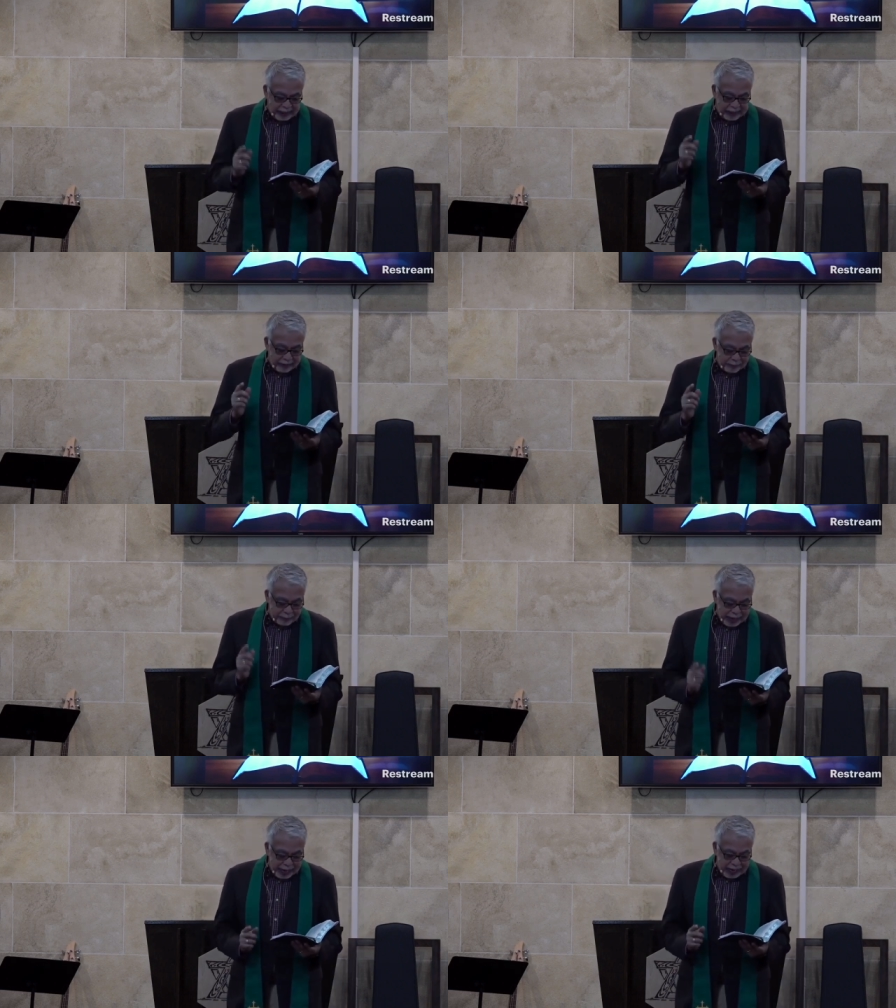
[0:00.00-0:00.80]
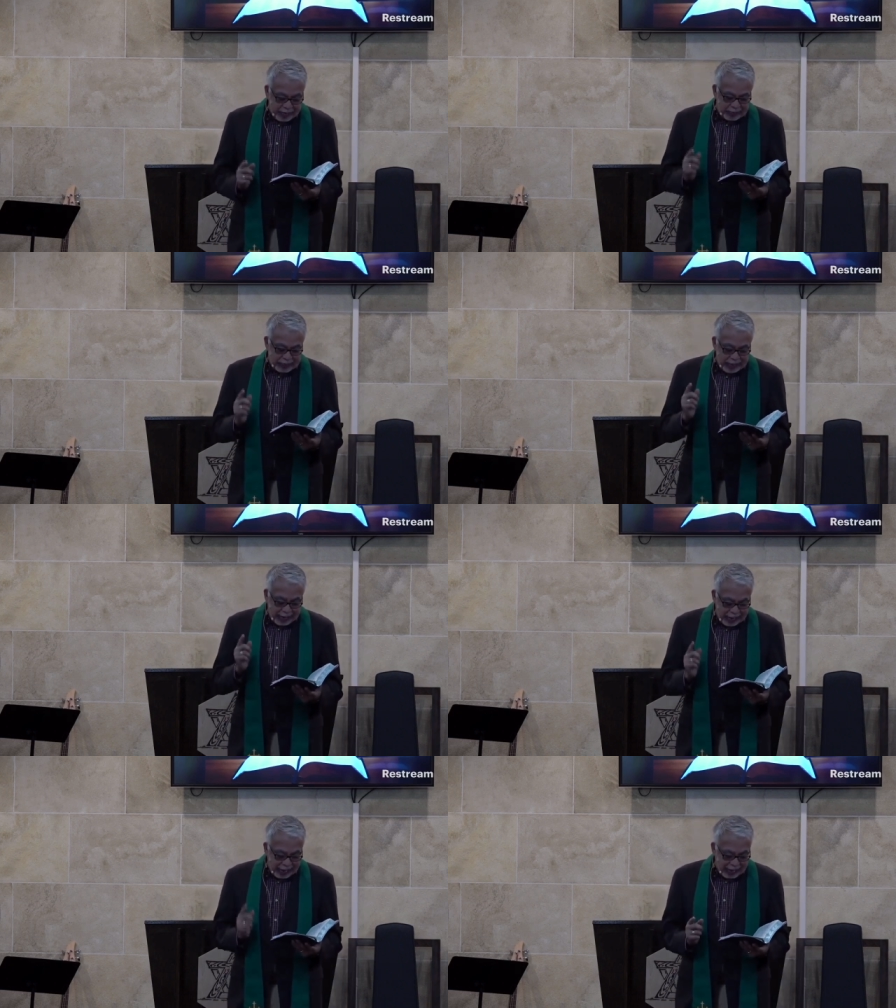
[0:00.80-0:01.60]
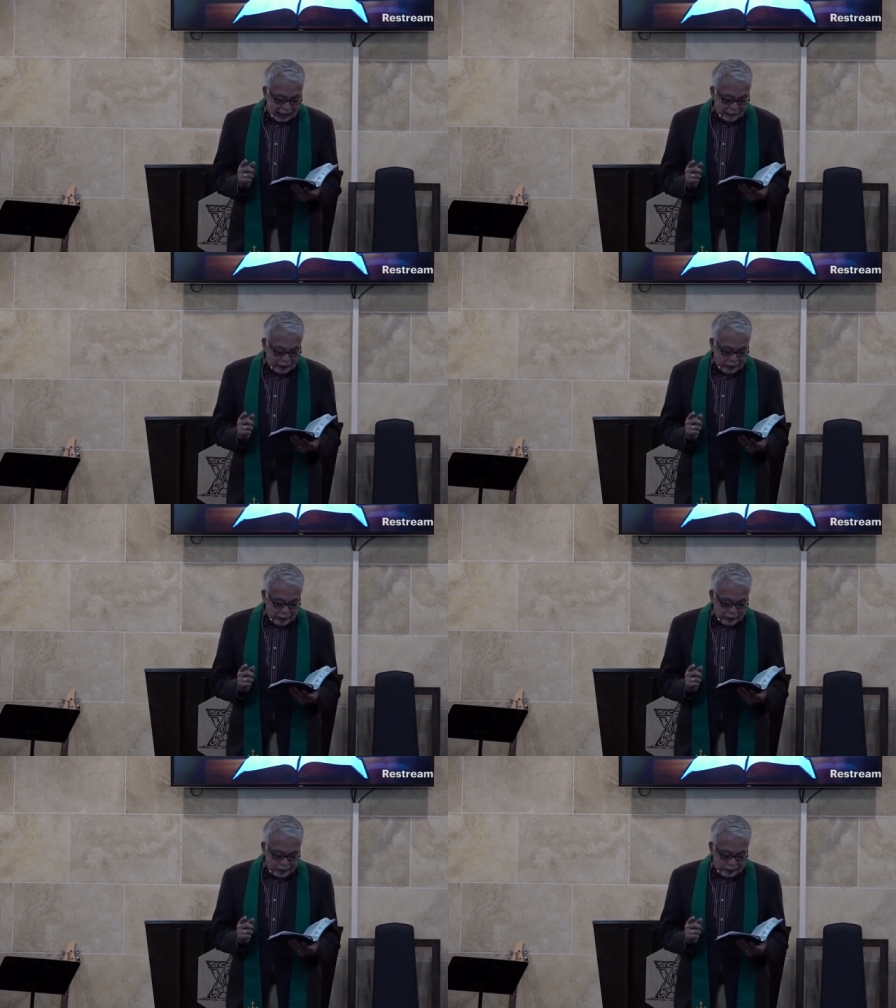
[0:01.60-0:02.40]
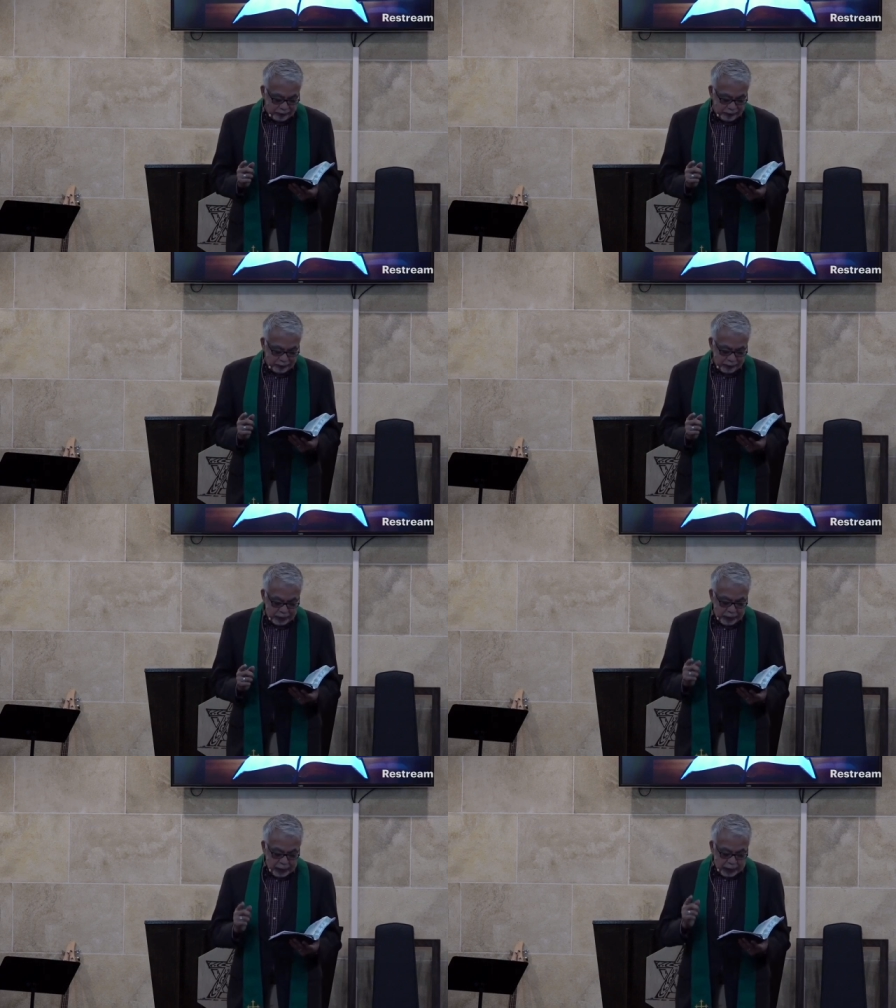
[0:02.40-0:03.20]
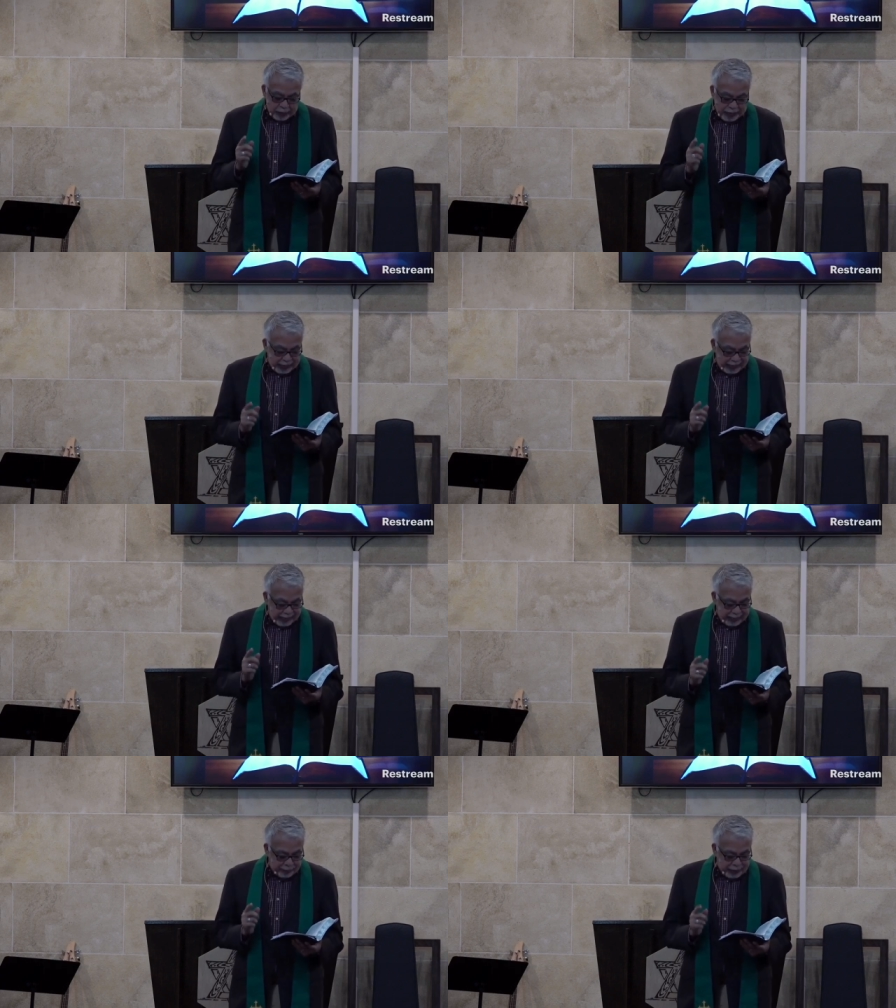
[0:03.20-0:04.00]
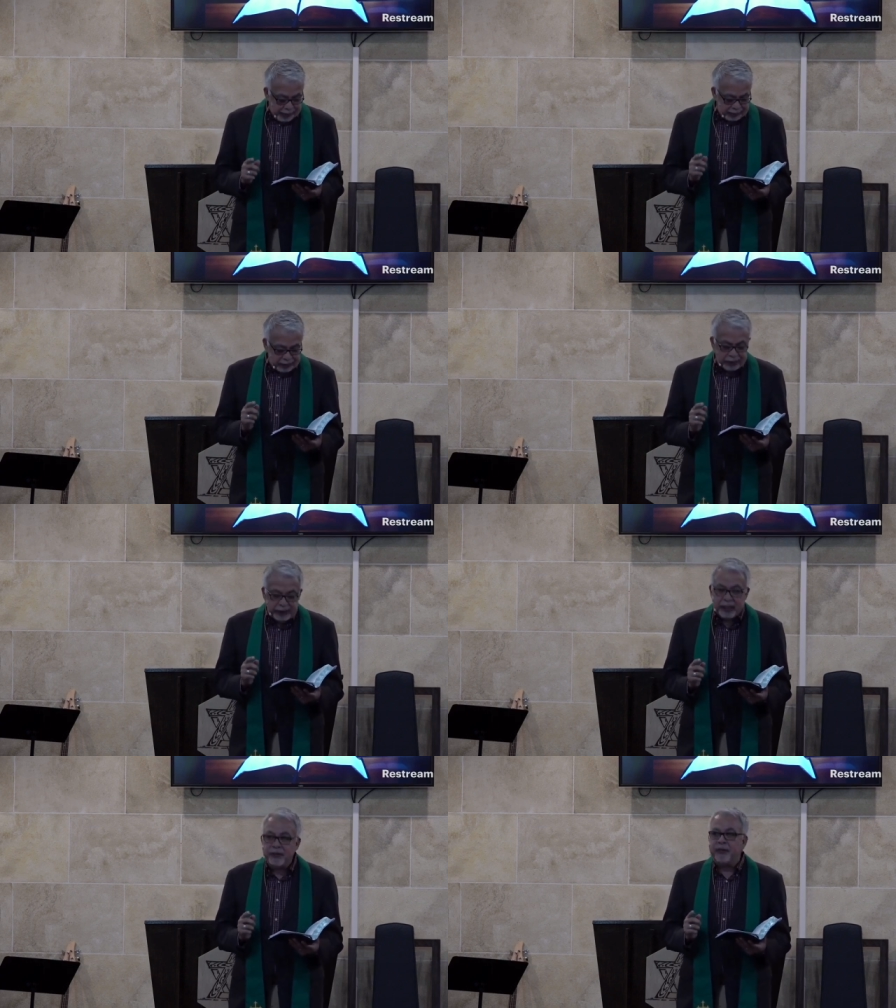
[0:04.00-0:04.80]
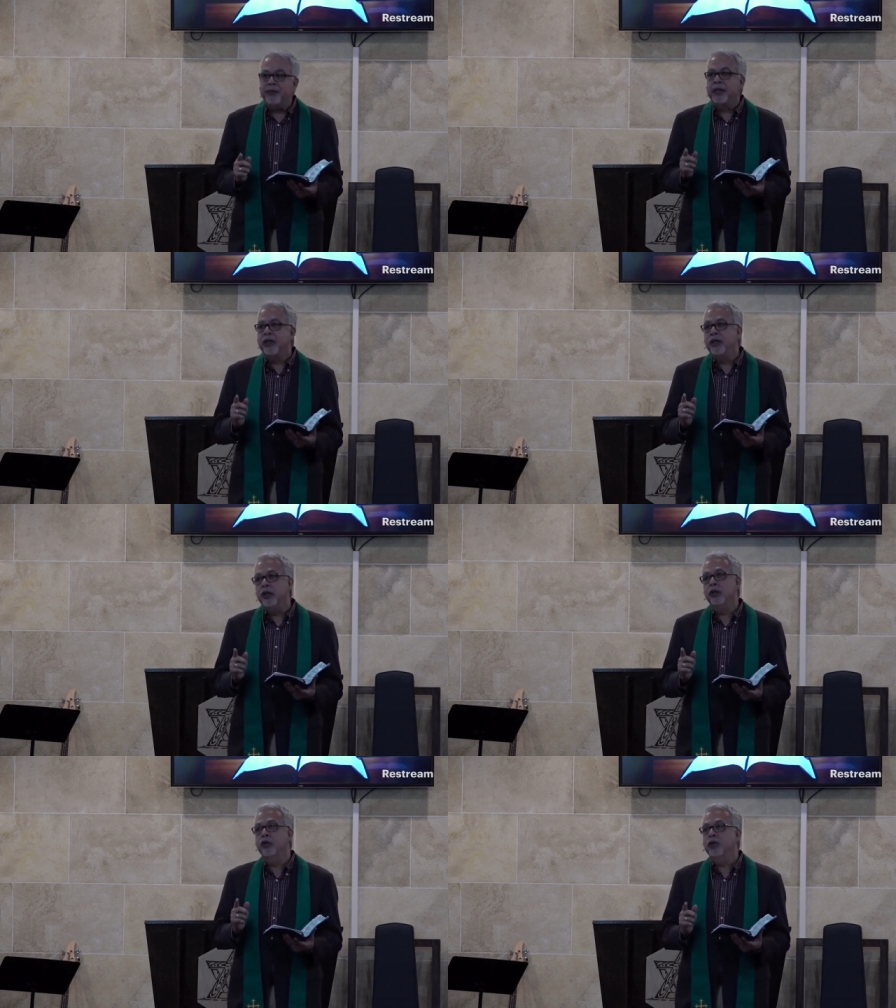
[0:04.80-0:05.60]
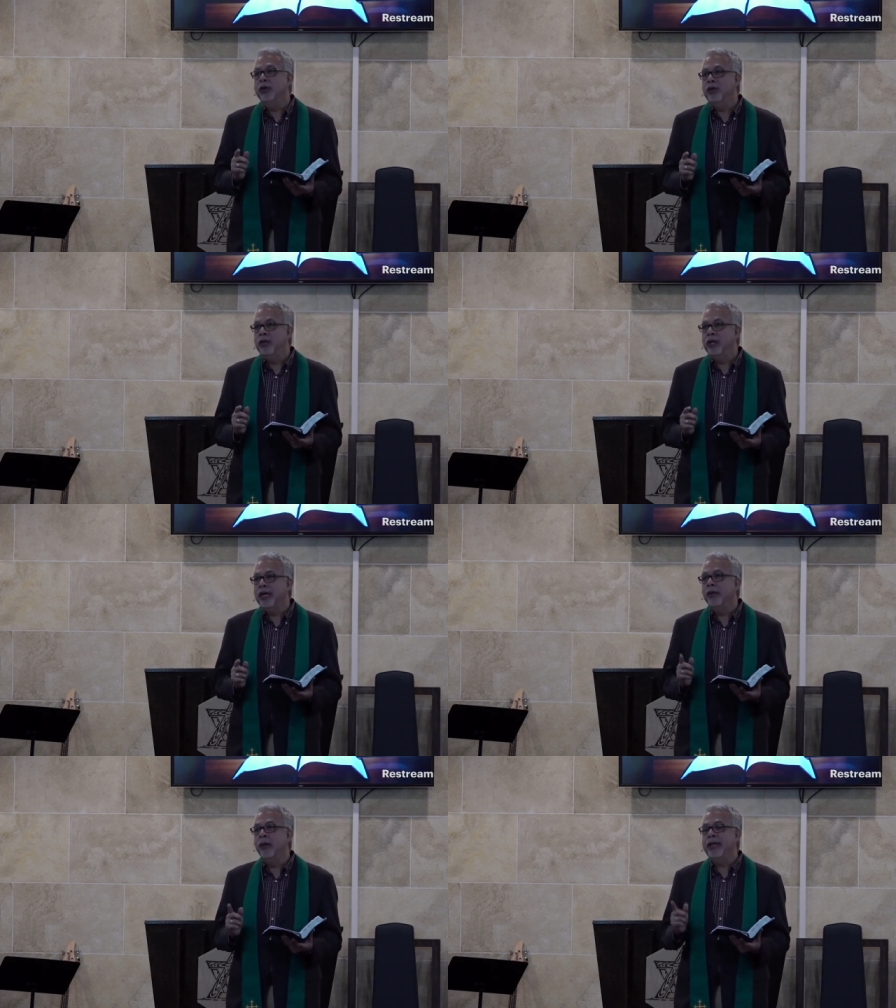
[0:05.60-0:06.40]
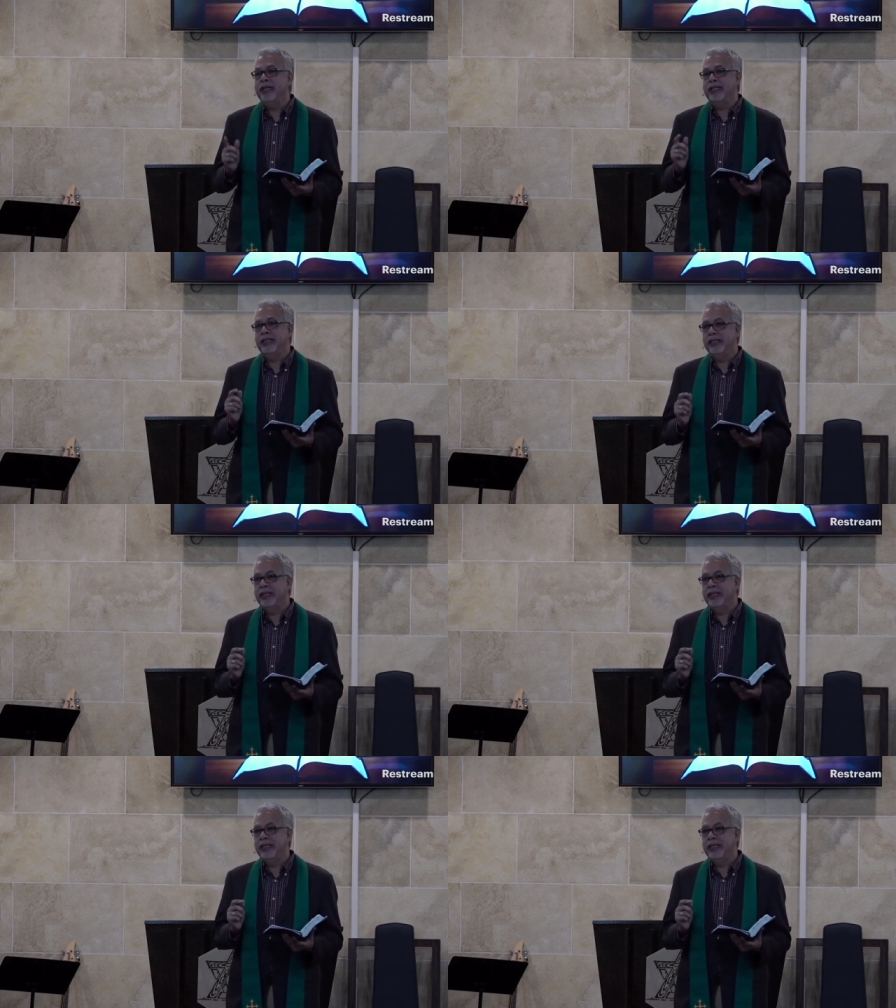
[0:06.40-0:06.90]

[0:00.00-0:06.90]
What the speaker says: demanded to have you that he might sift you like wheat.